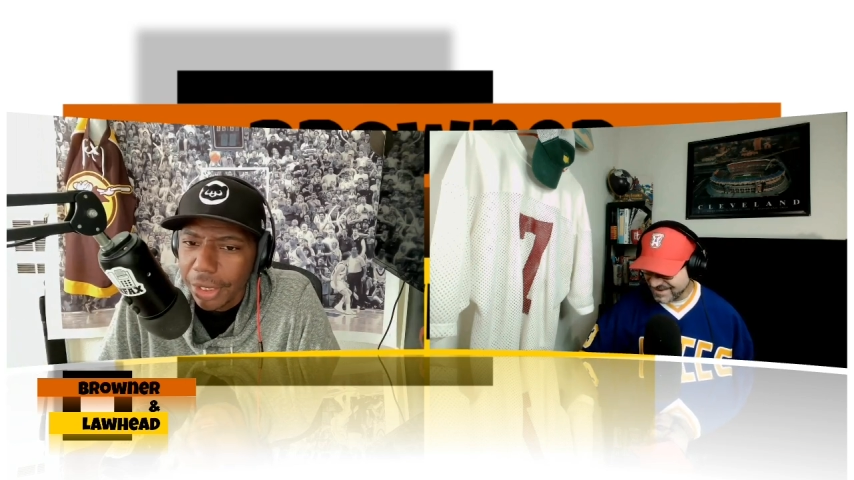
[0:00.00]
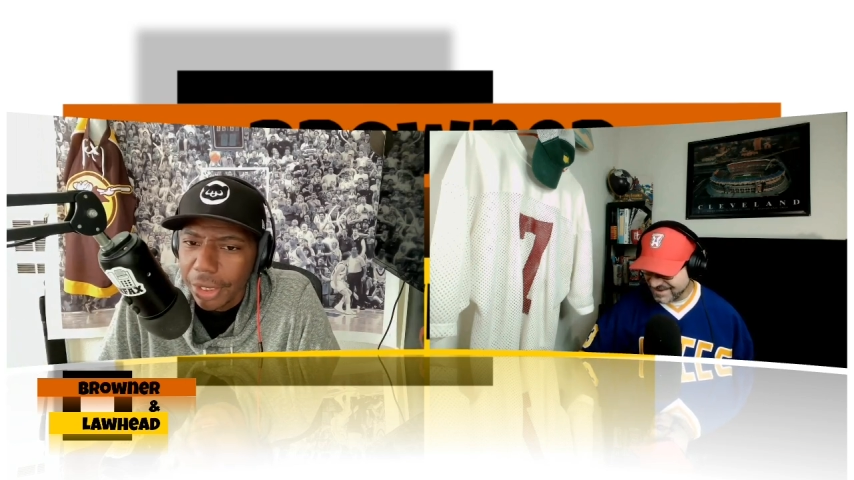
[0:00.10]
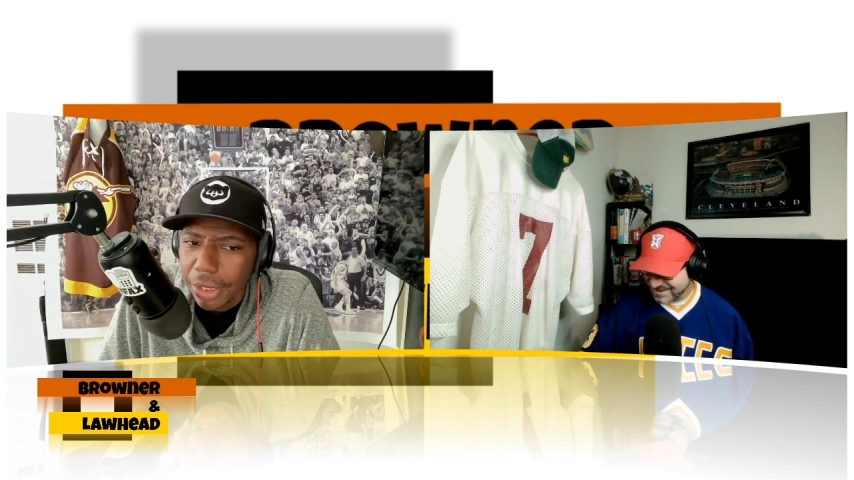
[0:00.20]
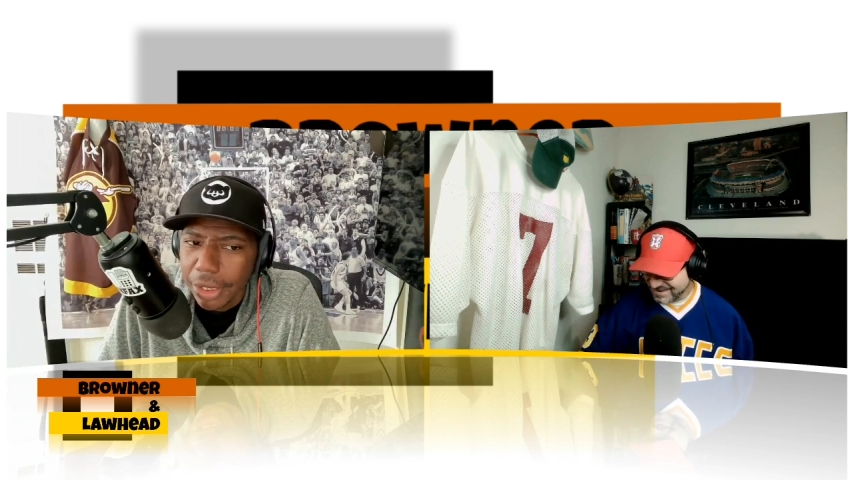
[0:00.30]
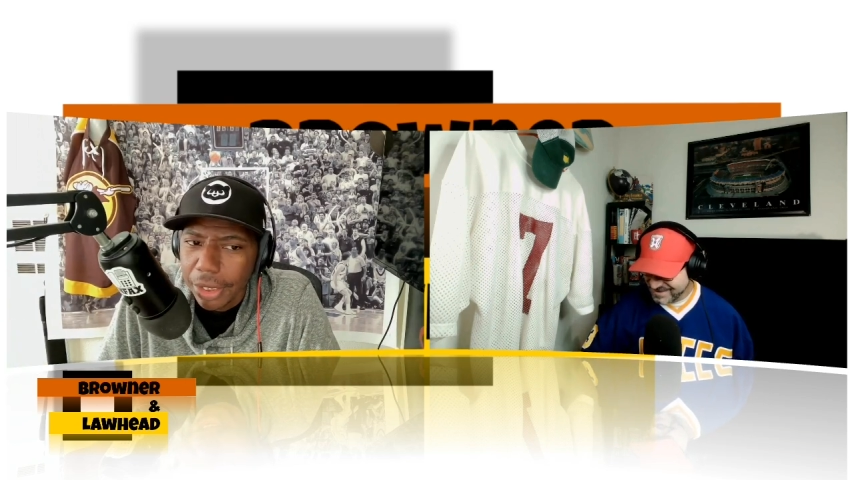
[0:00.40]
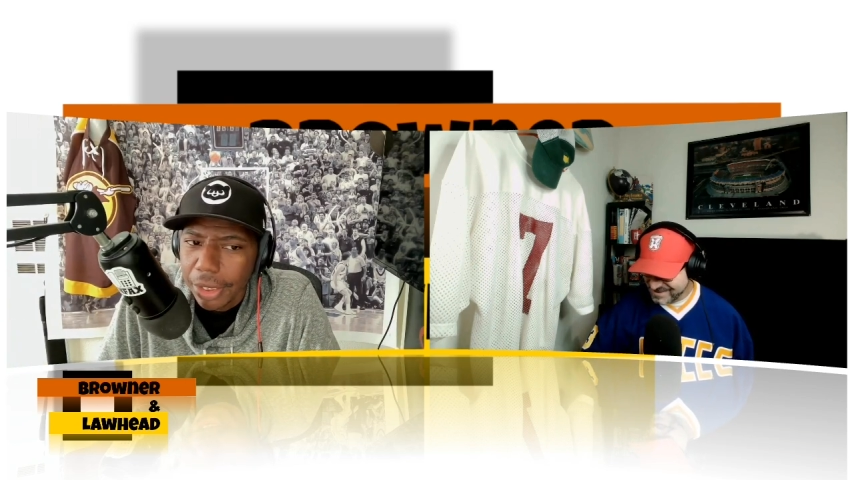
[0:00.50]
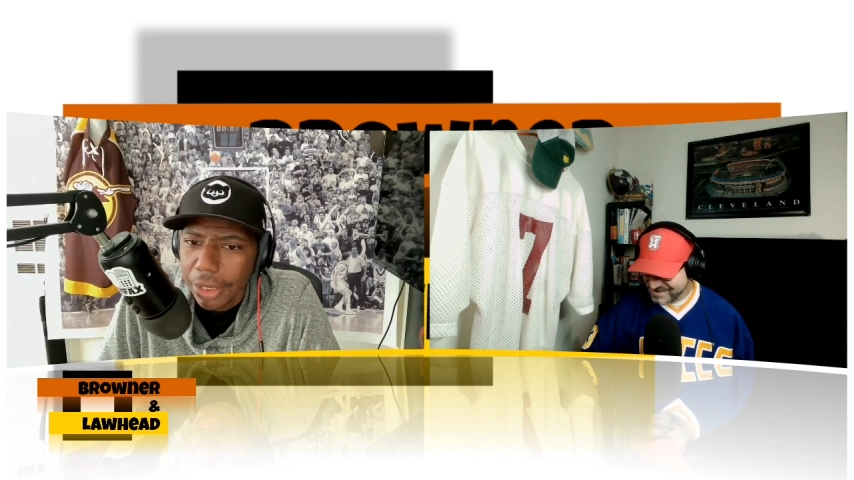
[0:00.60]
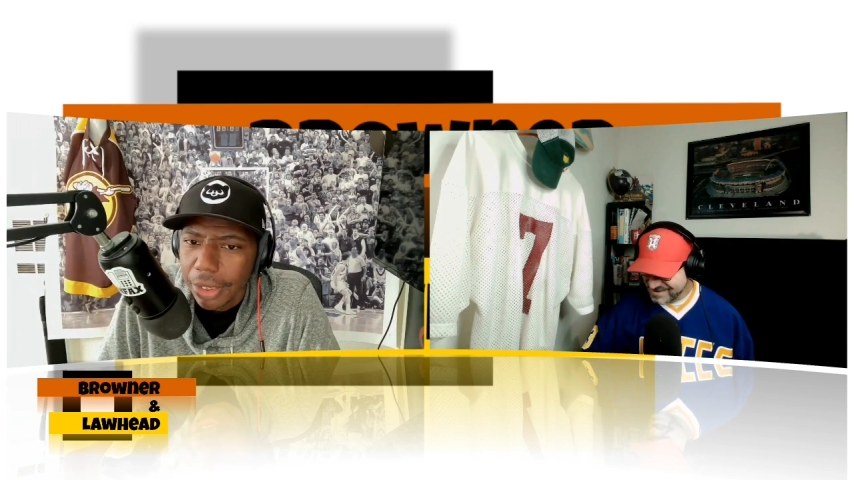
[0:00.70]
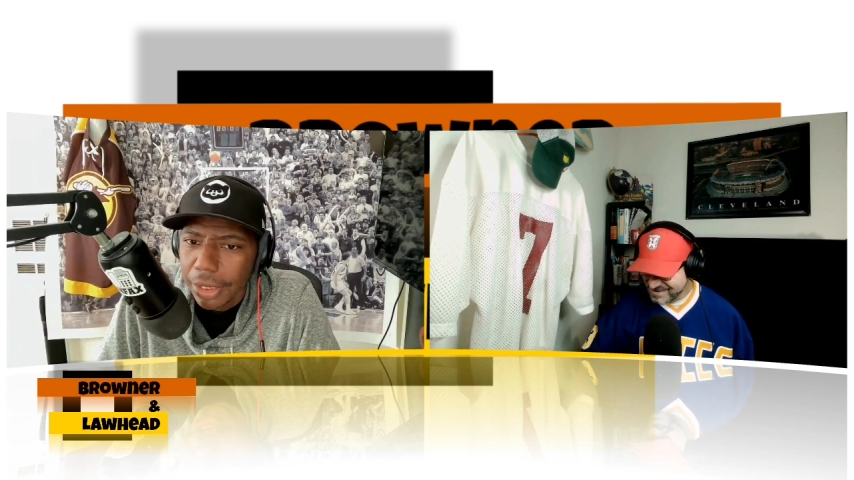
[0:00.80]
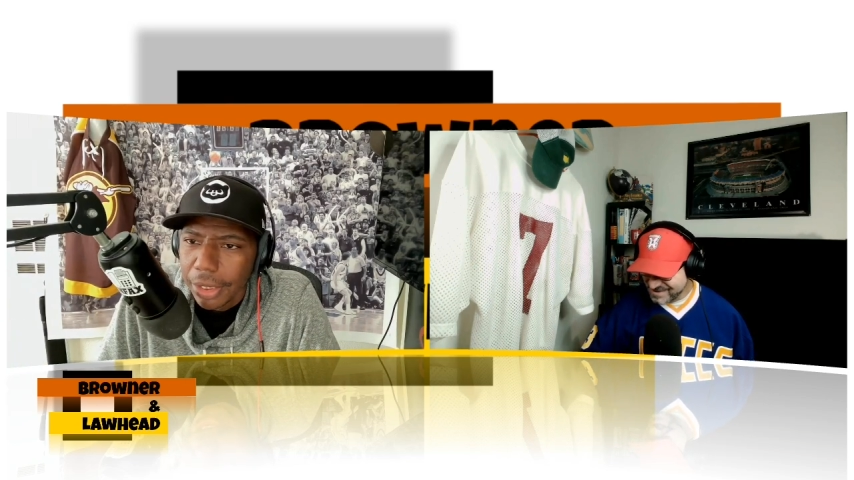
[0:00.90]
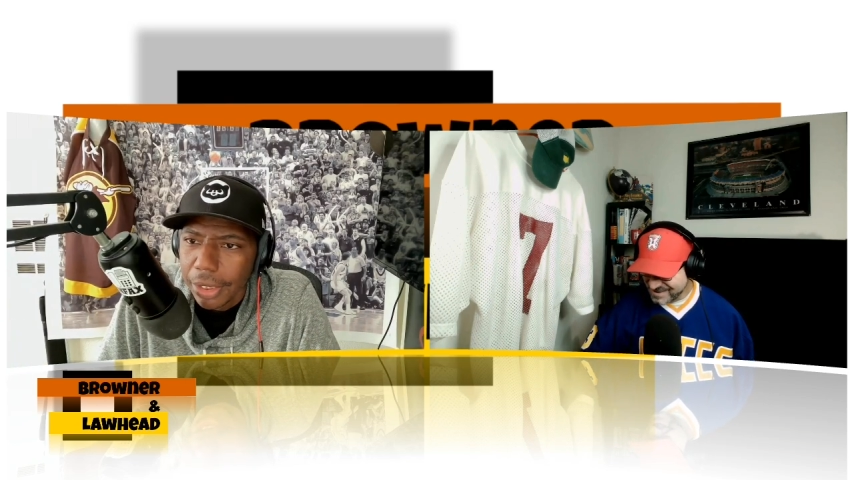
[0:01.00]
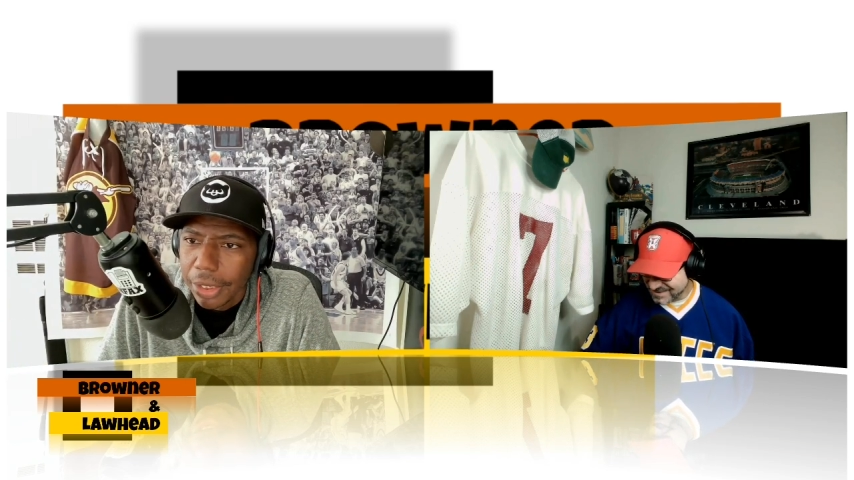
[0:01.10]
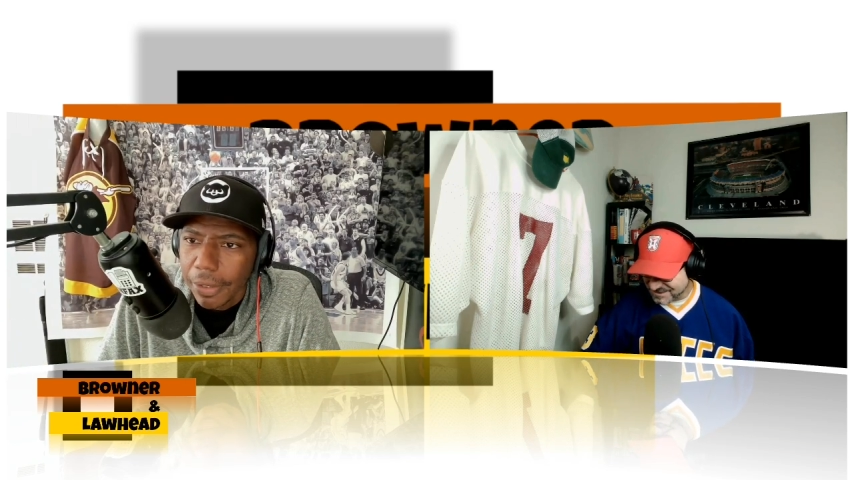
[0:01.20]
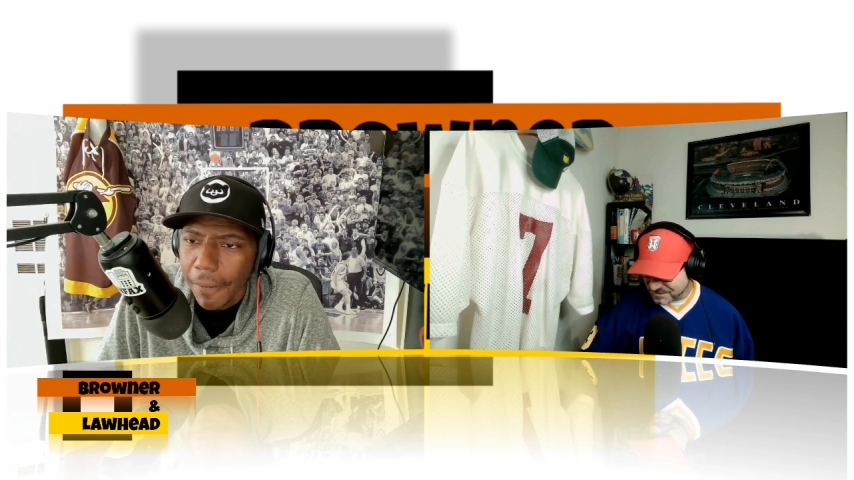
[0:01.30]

That's a